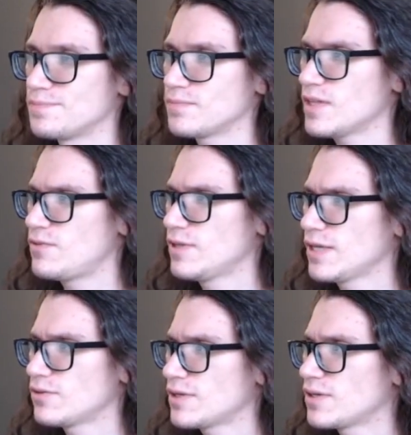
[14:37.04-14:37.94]
If you
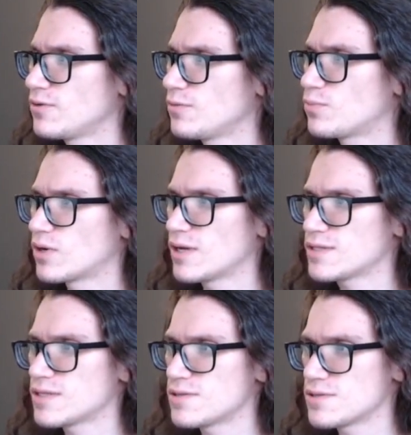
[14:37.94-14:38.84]
like looking at old
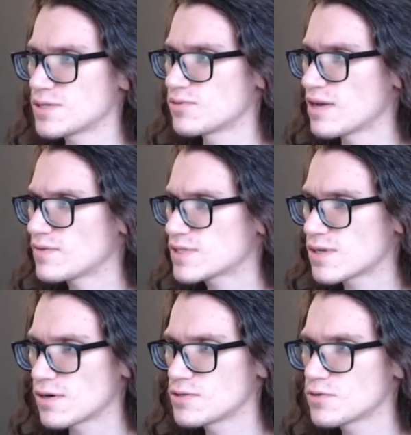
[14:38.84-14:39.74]
processors and graphics
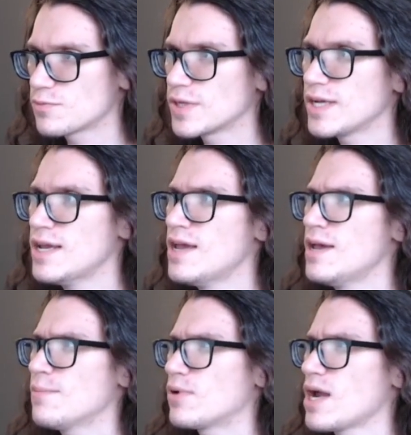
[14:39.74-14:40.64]
cards with me,
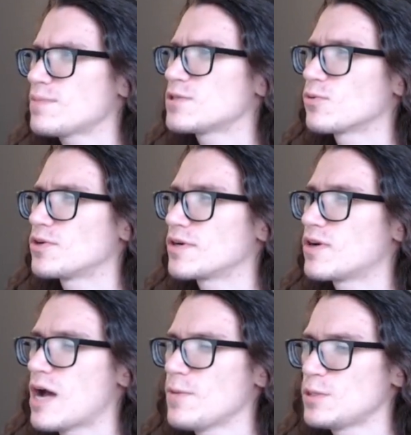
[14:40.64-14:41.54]
perhaps you're wondering
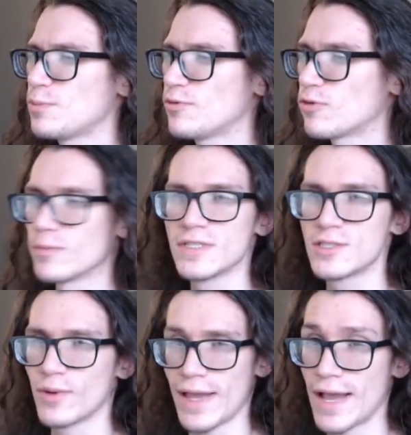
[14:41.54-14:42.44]
how much performance
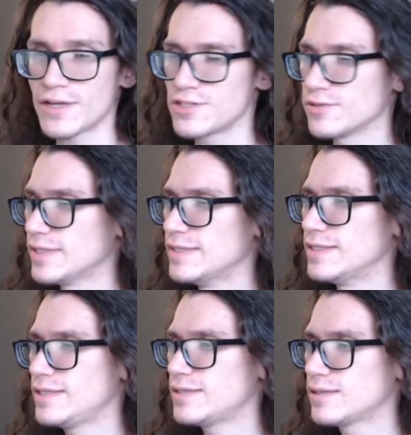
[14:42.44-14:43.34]
do I actually
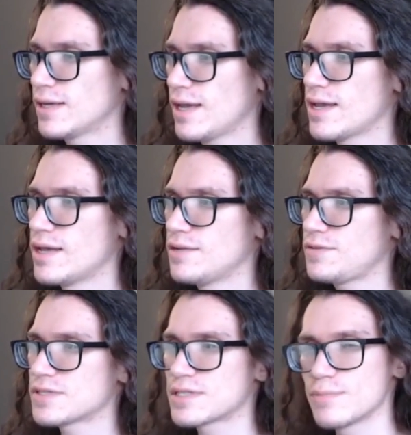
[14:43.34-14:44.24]
need? And if
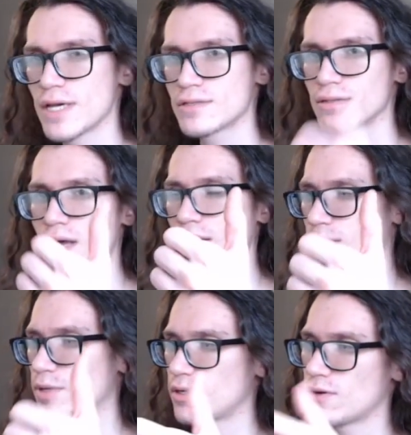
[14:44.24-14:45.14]
you smash like, I'm
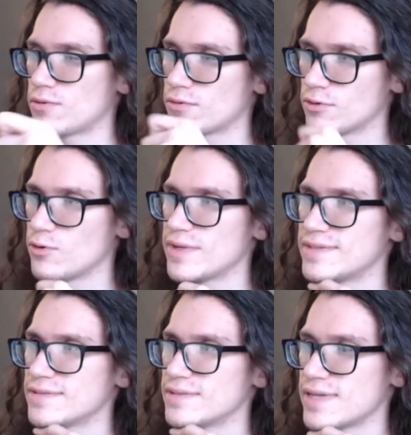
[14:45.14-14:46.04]
going to go through
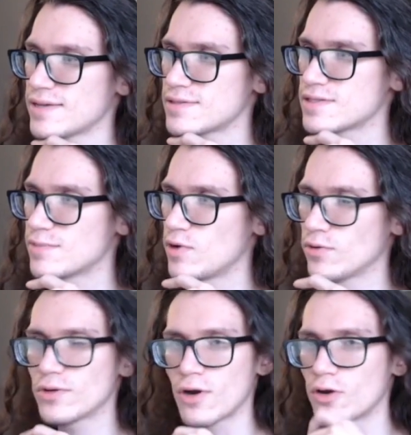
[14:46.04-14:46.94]
and test some
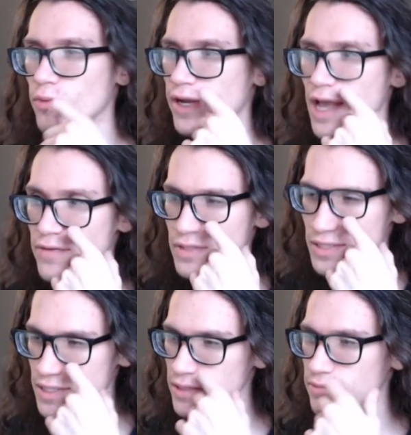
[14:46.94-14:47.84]
older hardware I have and
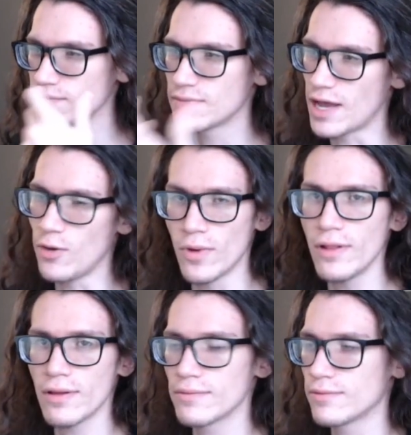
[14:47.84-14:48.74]
see how well
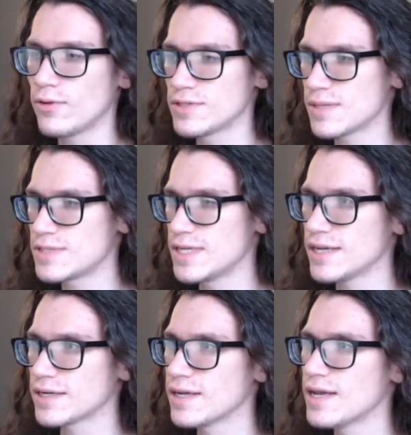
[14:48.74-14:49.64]
it holds up today.